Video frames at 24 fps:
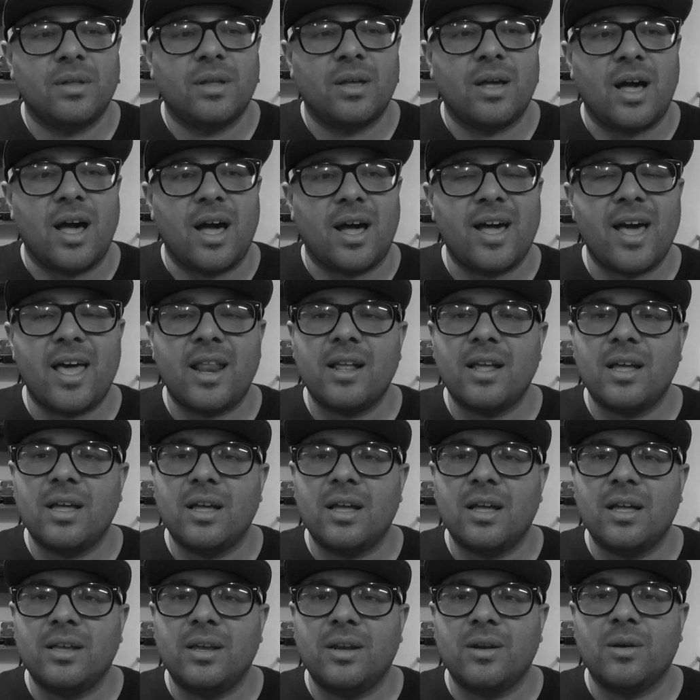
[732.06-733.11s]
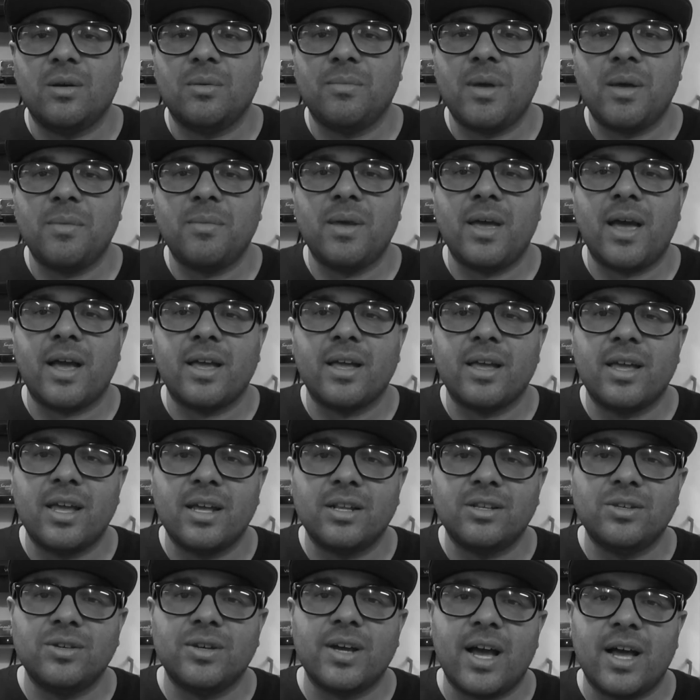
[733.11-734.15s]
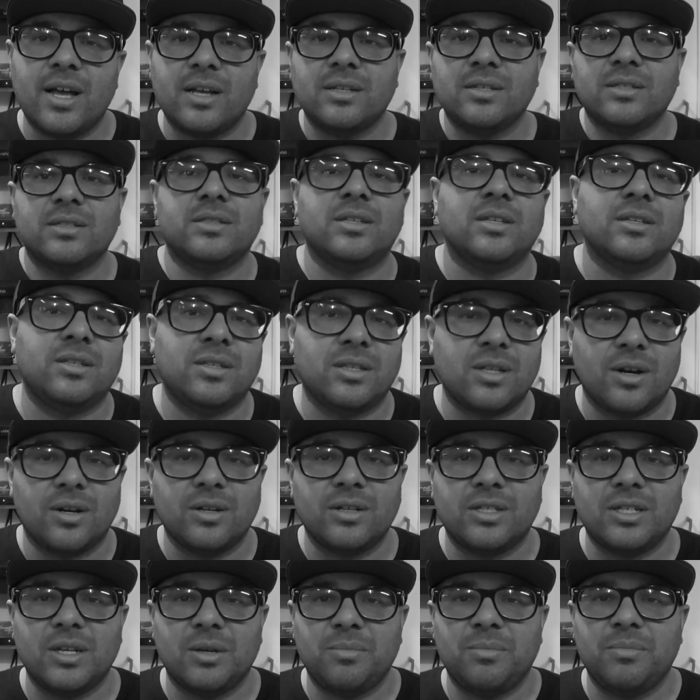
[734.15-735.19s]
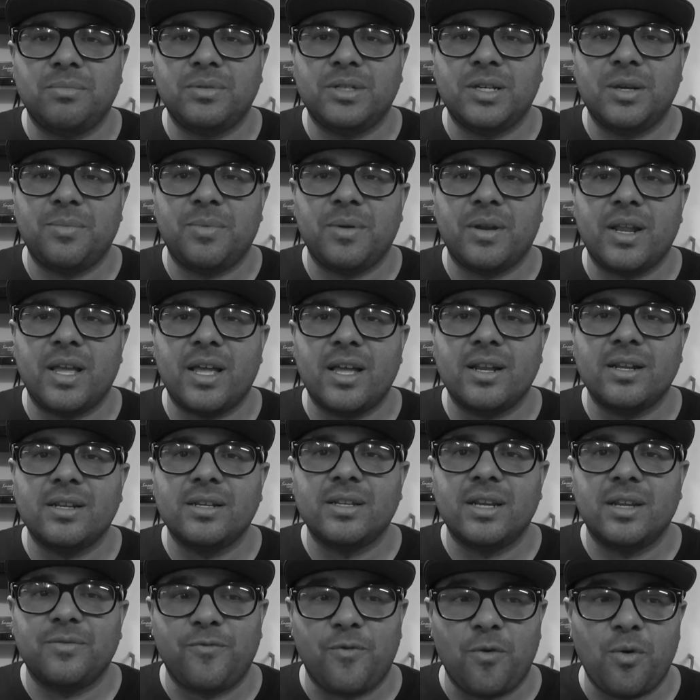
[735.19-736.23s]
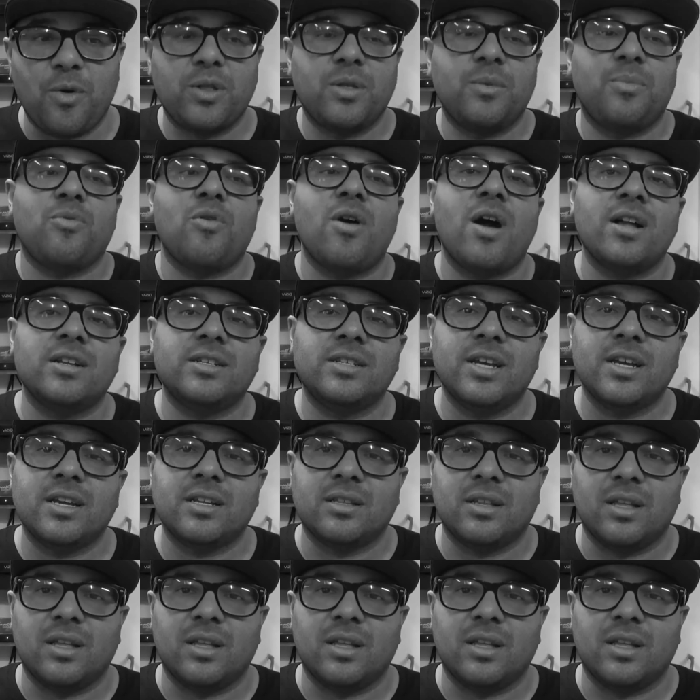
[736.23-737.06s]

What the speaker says: I kind of, you know, maybe I can get you guys to start chipping in for the project.